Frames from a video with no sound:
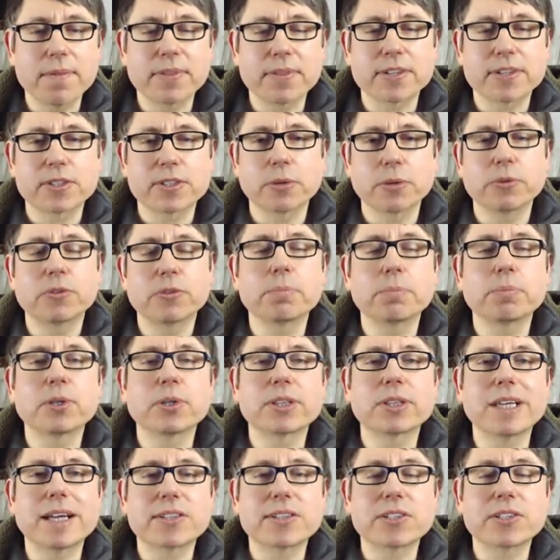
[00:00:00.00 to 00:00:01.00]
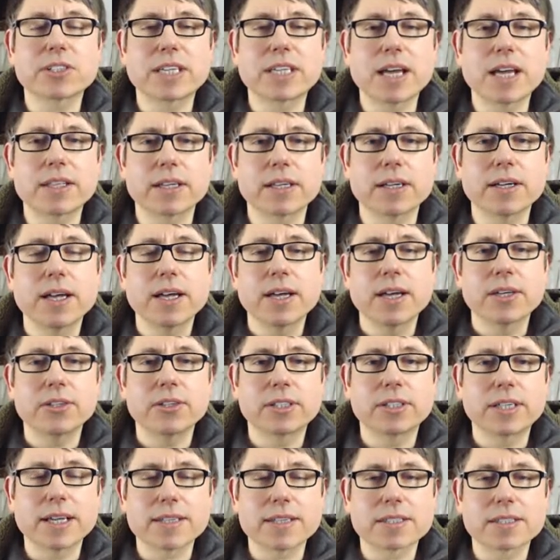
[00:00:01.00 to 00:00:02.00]
So if you put that together, you
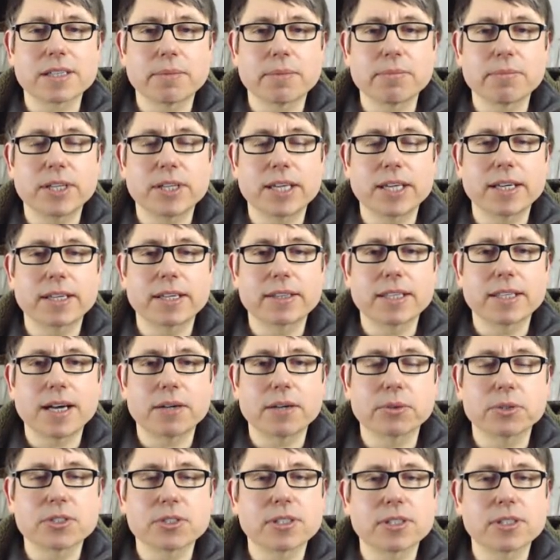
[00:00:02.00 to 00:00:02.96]
get something that was